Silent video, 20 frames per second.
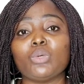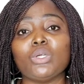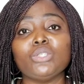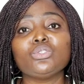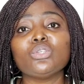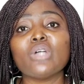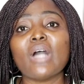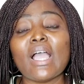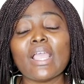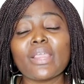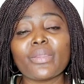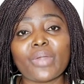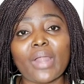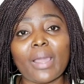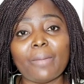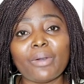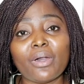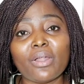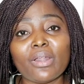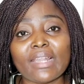want you angry
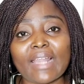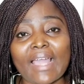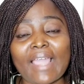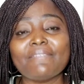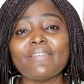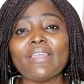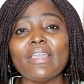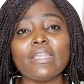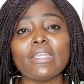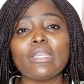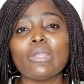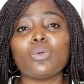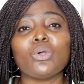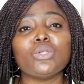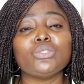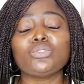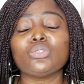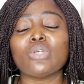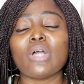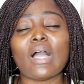about life, they
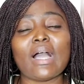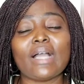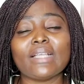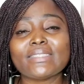want you